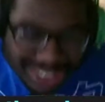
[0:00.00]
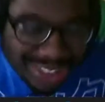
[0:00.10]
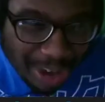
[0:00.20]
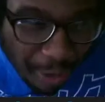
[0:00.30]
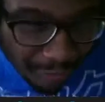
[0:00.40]

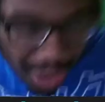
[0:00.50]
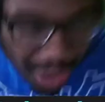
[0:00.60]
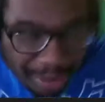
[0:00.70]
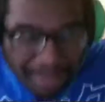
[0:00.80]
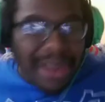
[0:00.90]
go
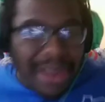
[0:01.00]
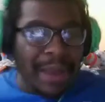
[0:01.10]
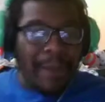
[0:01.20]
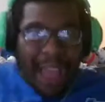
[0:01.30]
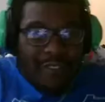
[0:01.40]
from
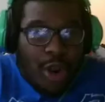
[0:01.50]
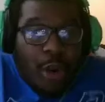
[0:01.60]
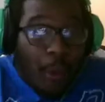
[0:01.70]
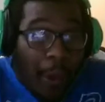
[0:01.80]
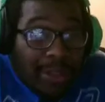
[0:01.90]
having a
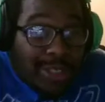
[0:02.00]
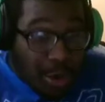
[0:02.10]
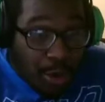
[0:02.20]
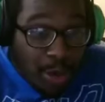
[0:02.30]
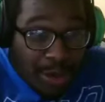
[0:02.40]

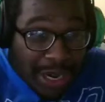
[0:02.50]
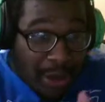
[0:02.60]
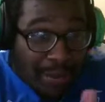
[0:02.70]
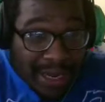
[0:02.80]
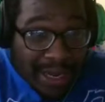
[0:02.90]
1/2 that
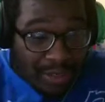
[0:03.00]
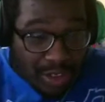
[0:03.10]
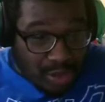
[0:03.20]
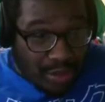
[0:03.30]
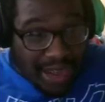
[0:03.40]
you played up for
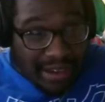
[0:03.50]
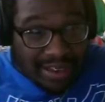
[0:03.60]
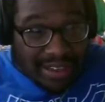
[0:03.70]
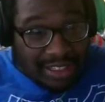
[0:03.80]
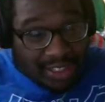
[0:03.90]
2
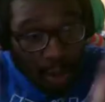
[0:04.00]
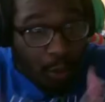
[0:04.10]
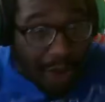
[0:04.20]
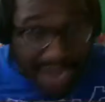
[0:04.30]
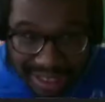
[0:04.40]
mana to
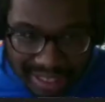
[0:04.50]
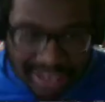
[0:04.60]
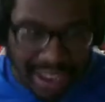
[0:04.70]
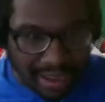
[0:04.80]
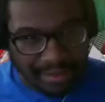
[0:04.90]
winning the game.